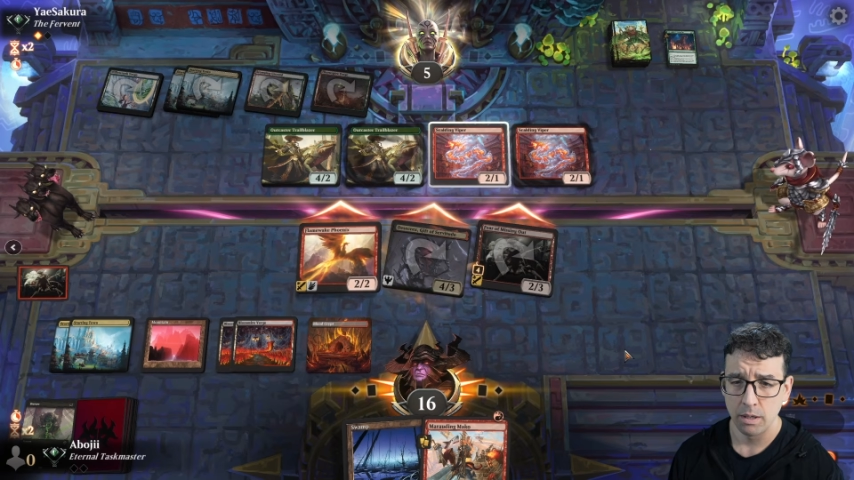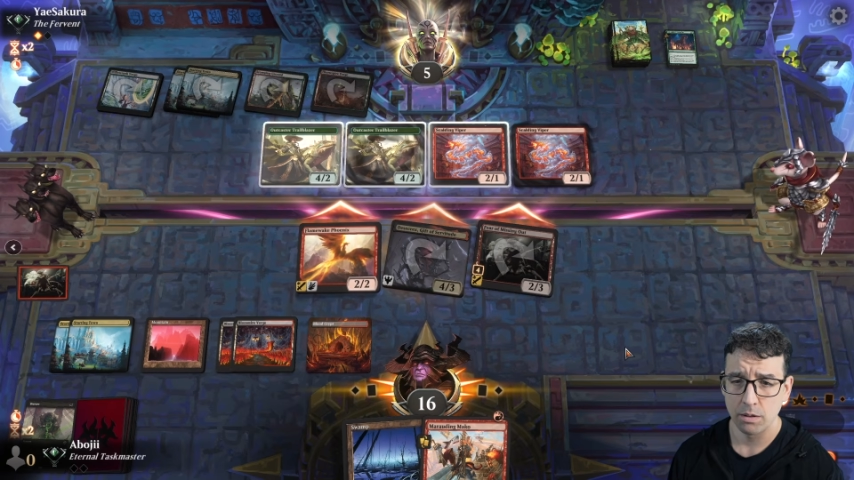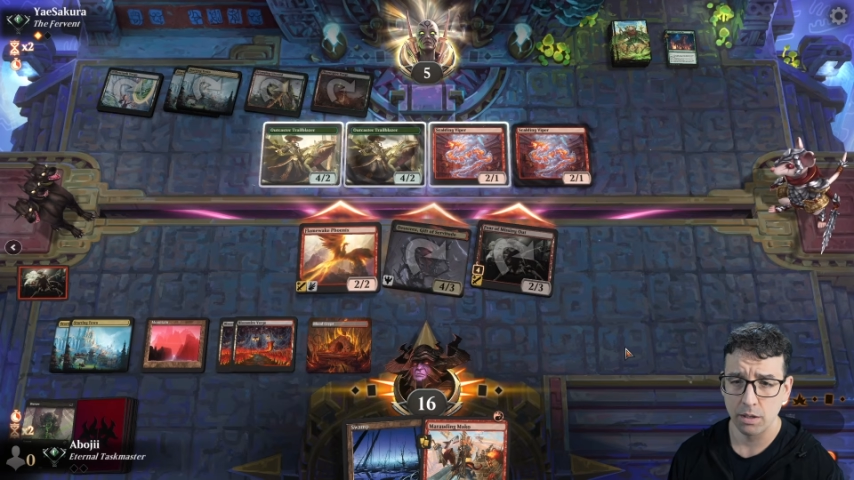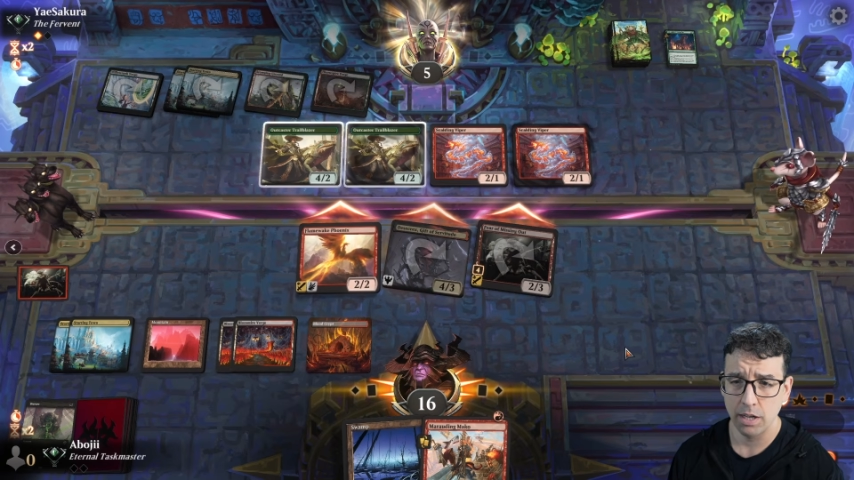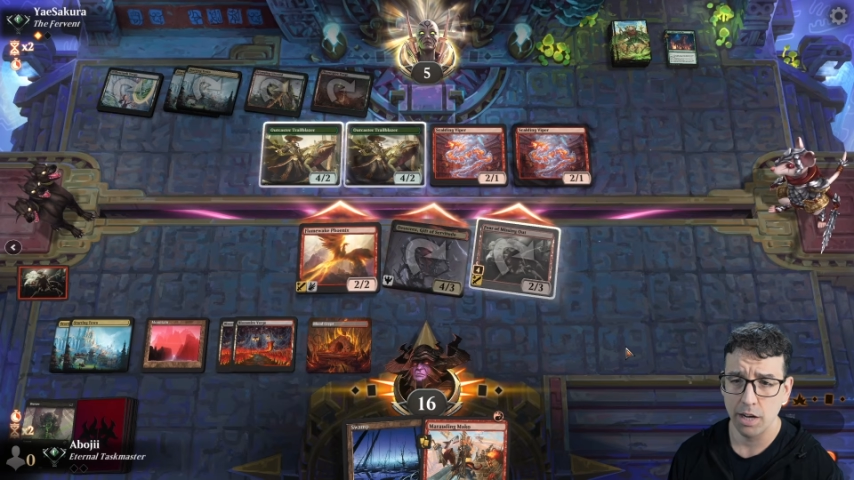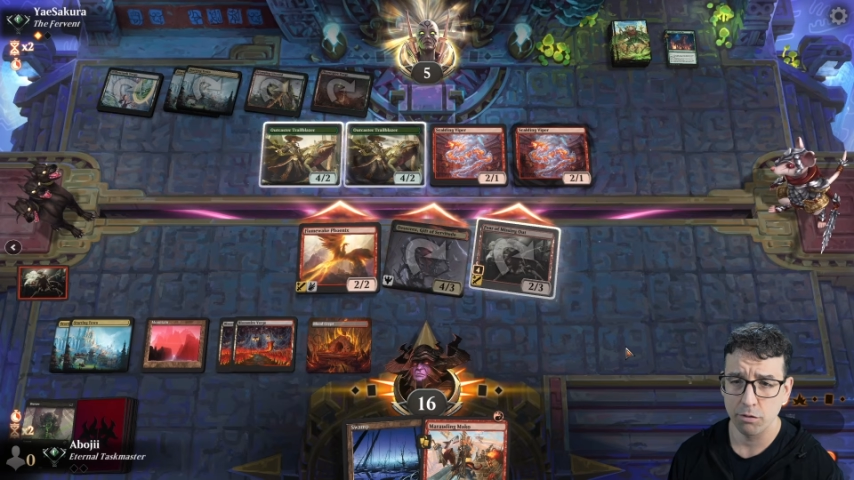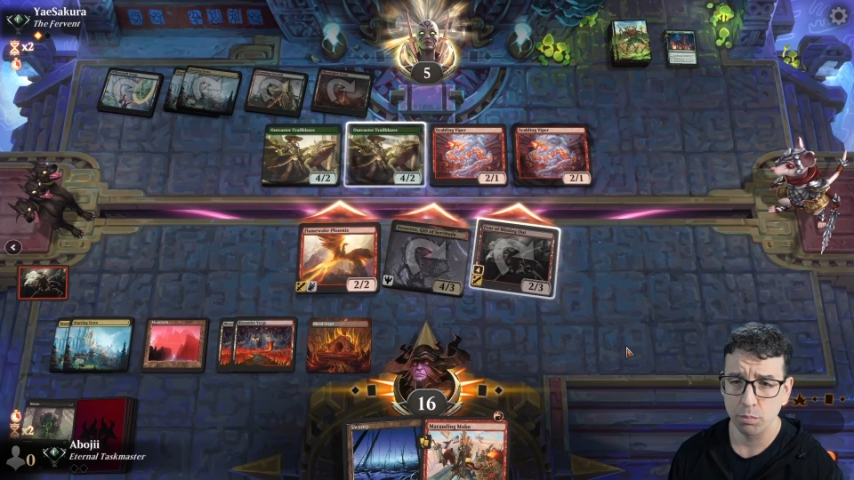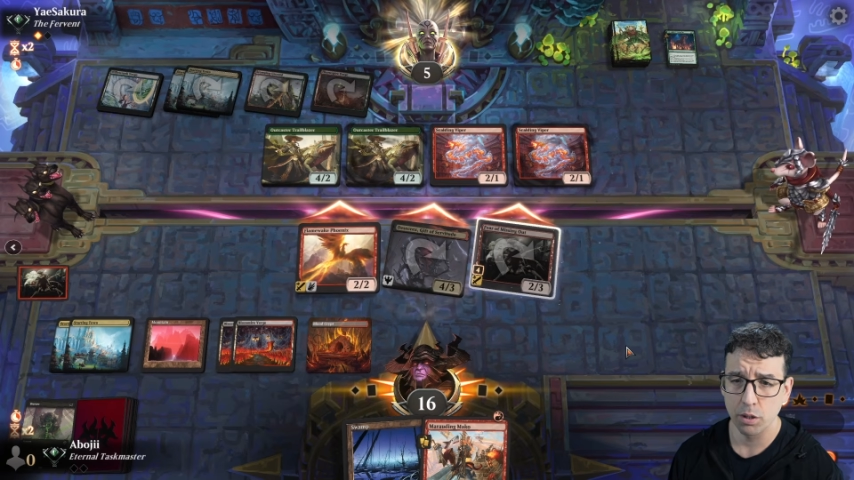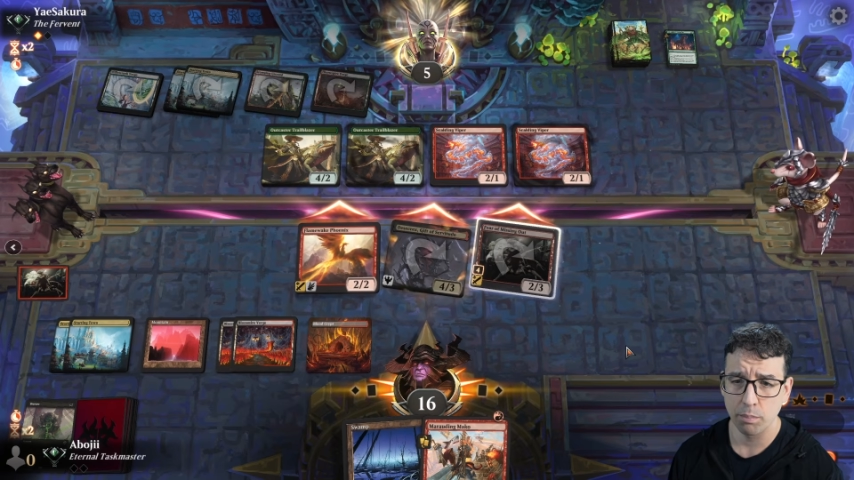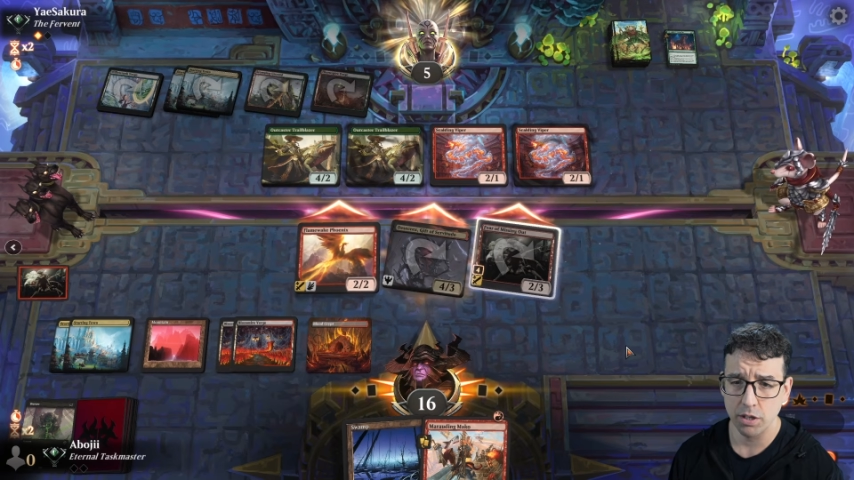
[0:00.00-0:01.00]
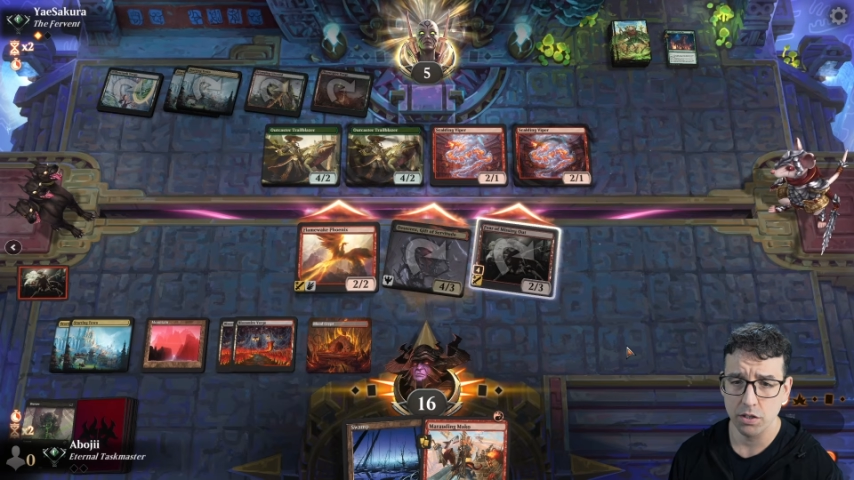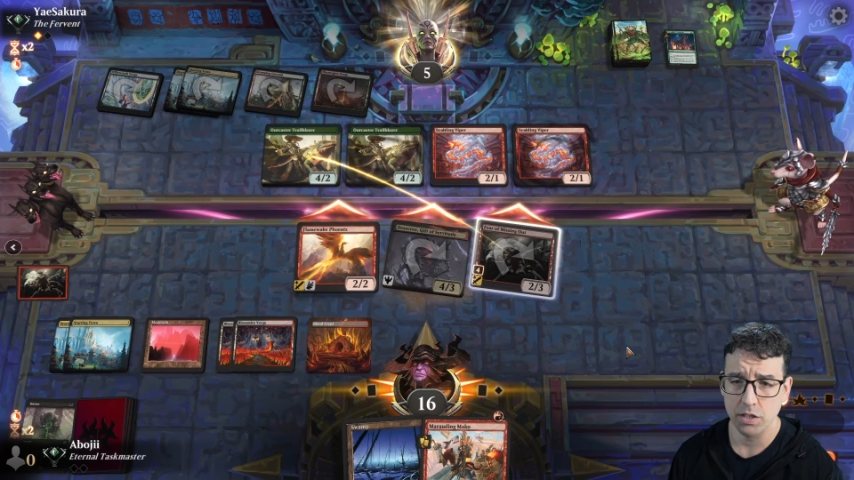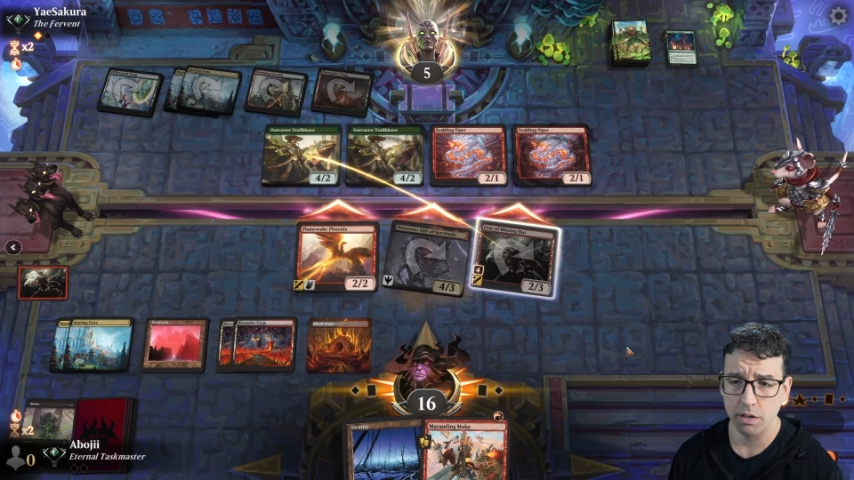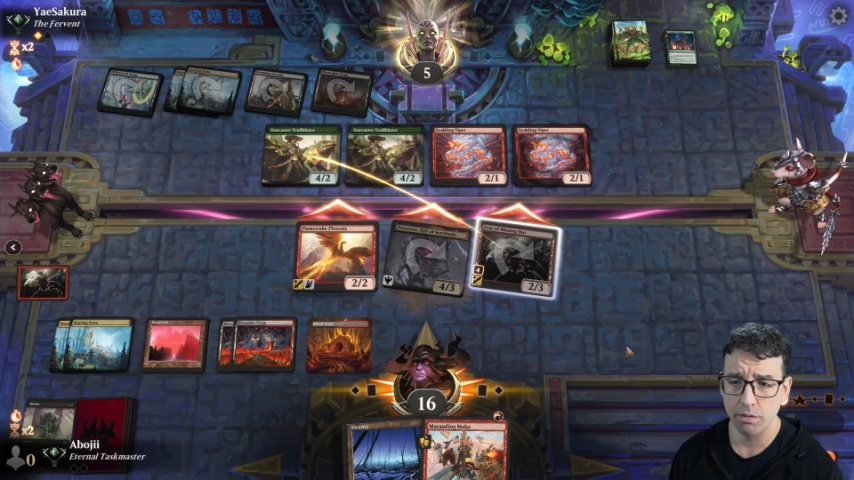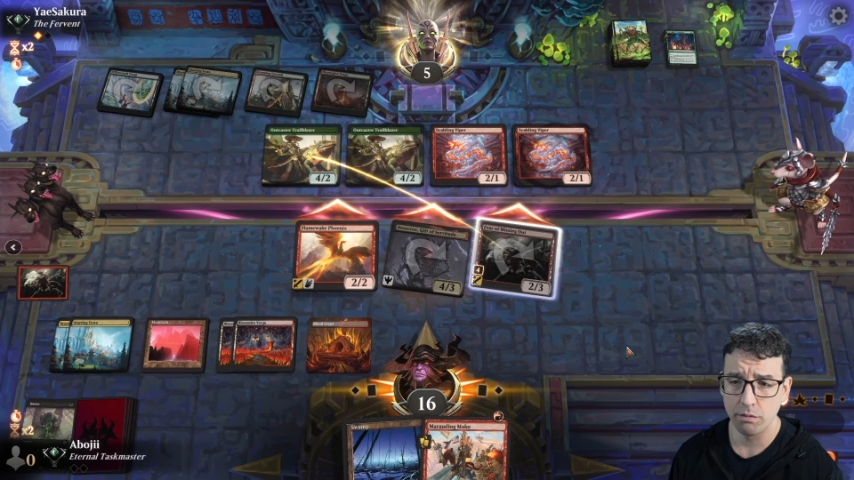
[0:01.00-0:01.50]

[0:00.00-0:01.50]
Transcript: They're going to have to put a bunch of stuff in